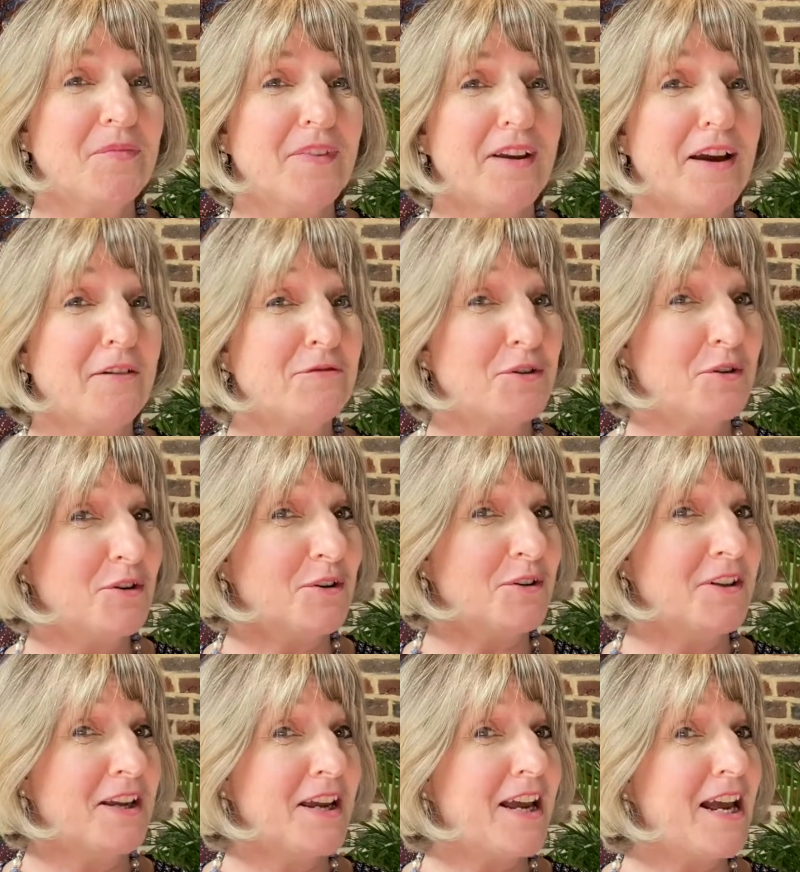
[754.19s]
After all,
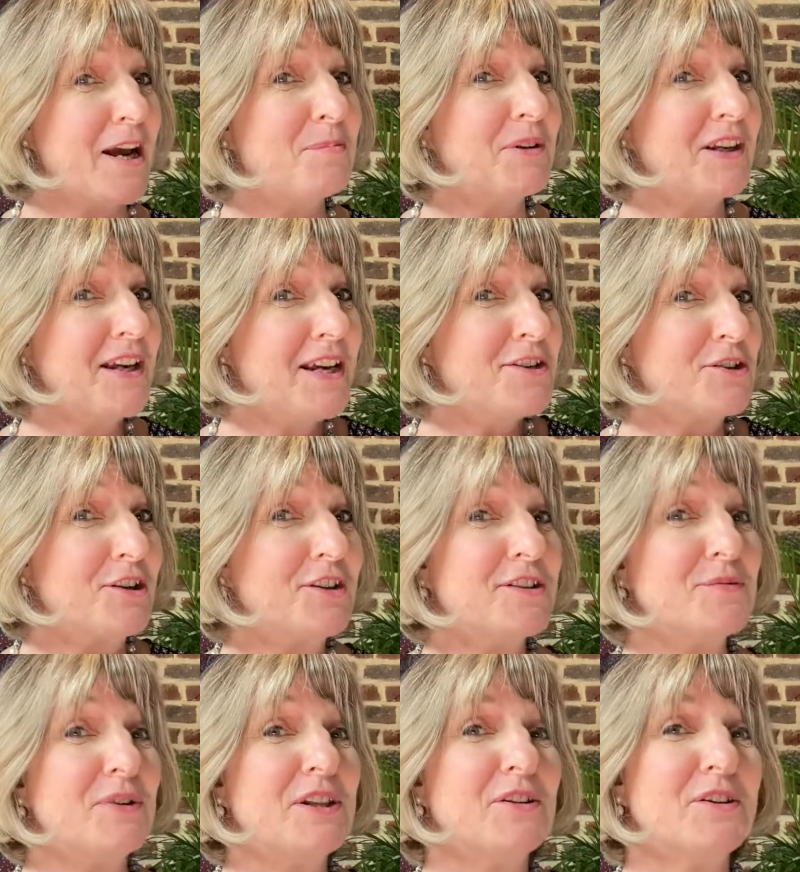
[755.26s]
application, as
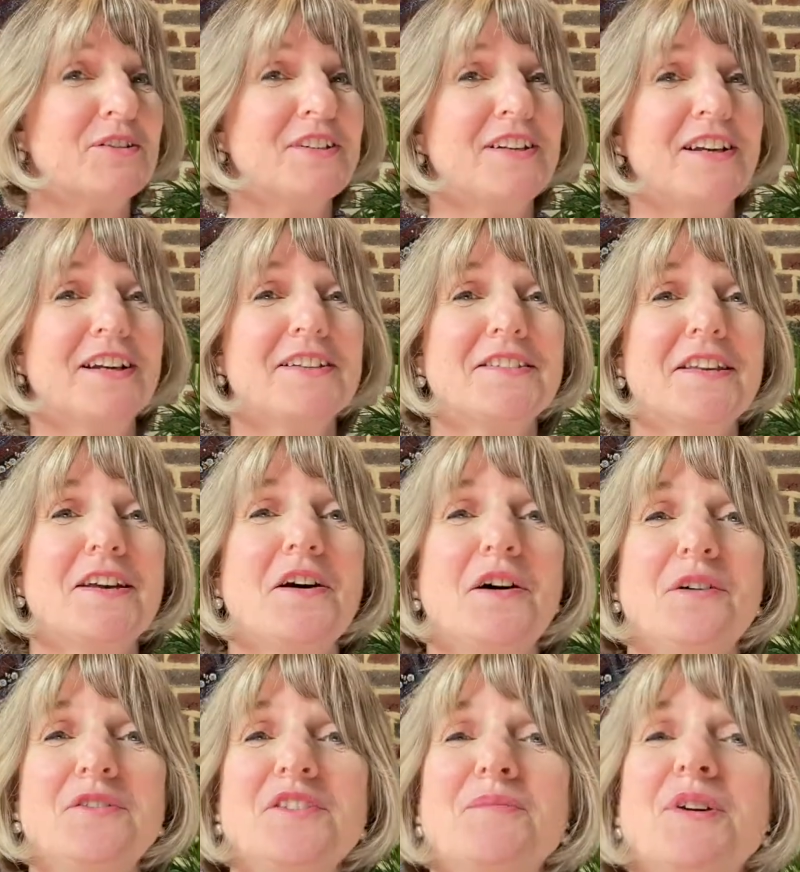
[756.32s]
we learned today, is the
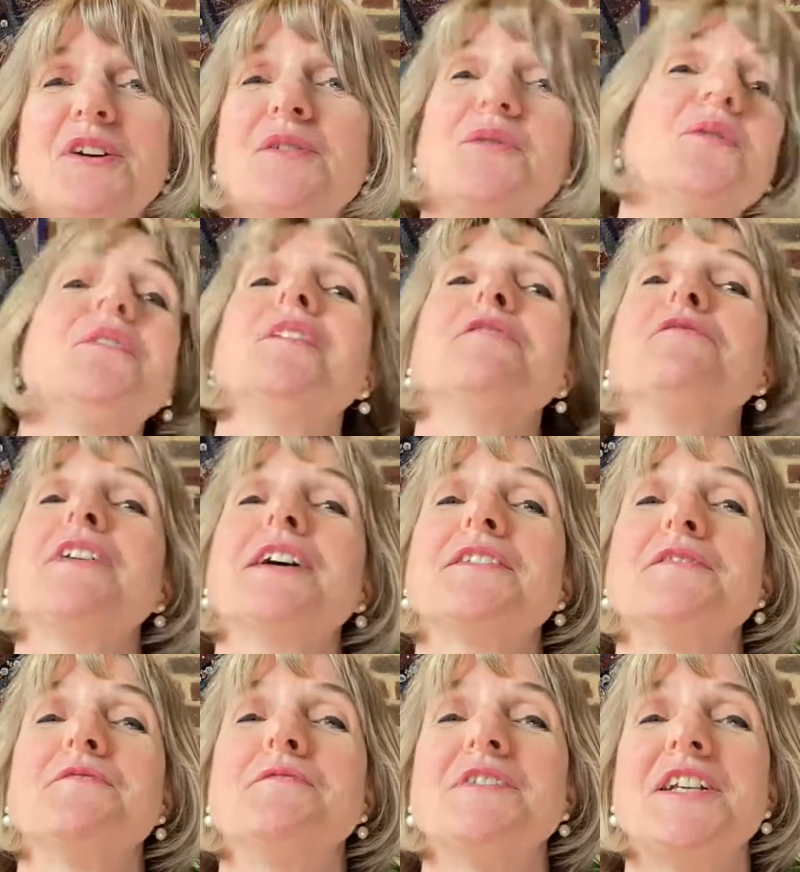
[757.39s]
ultimate goal in
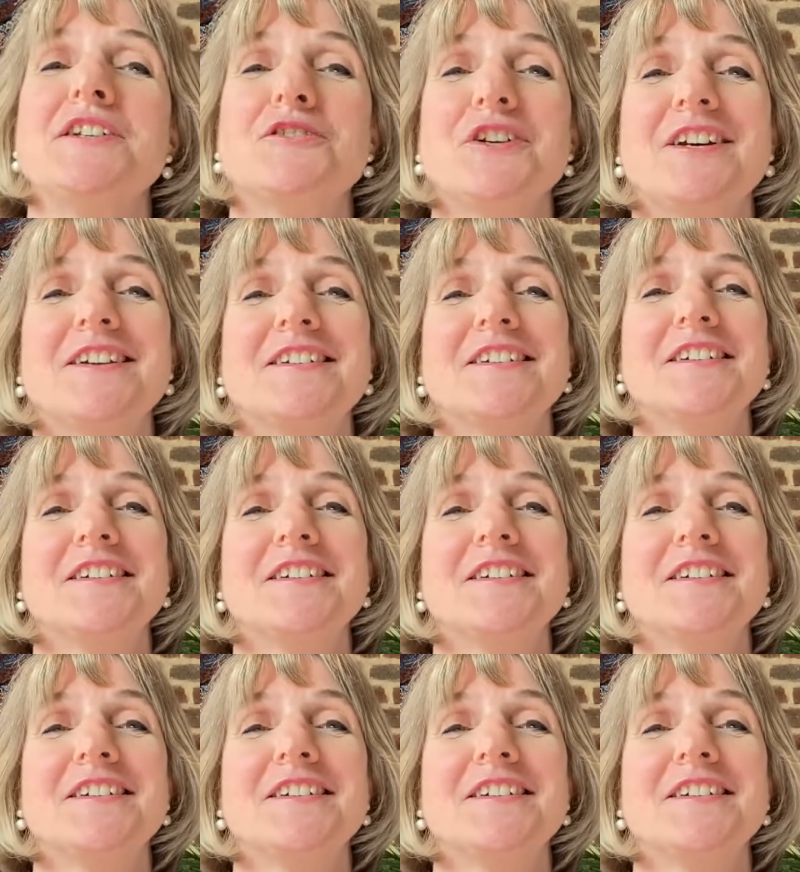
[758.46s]
effective teaching.